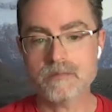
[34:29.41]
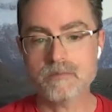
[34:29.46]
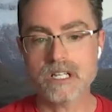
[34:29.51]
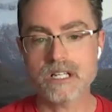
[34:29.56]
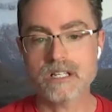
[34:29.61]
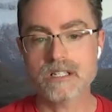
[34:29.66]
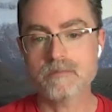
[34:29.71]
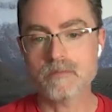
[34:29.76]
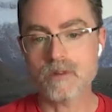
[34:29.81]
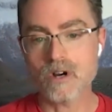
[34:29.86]

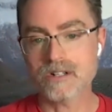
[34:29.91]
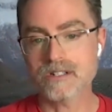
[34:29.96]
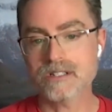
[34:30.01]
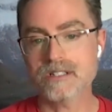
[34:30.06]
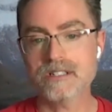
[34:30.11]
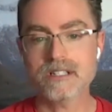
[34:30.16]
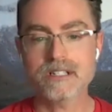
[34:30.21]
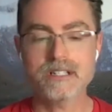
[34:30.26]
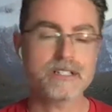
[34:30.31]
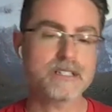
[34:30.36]
because Mars
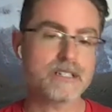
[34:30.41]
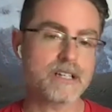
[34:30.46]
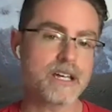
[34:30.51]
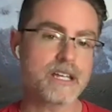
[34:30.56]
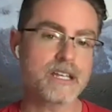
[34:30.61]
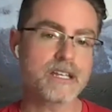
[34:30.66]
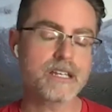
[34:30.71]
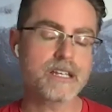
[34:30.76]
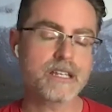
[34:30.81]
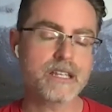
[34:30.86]
is in a
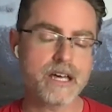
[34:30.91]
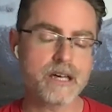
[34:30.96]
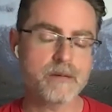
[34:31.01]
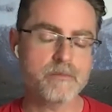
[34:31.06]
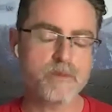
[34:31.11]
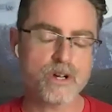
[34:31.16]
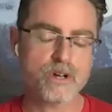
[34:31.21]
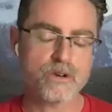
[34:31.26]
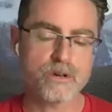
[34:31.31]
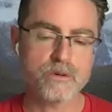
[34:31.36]
sign that
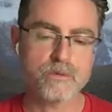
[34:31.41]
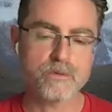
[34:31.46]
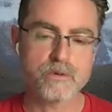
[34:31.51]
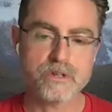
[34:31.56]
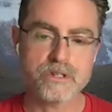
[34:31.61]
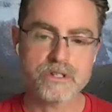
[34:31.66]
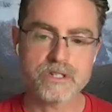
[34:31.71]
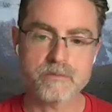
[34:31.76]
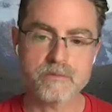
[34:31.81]
Mercury rules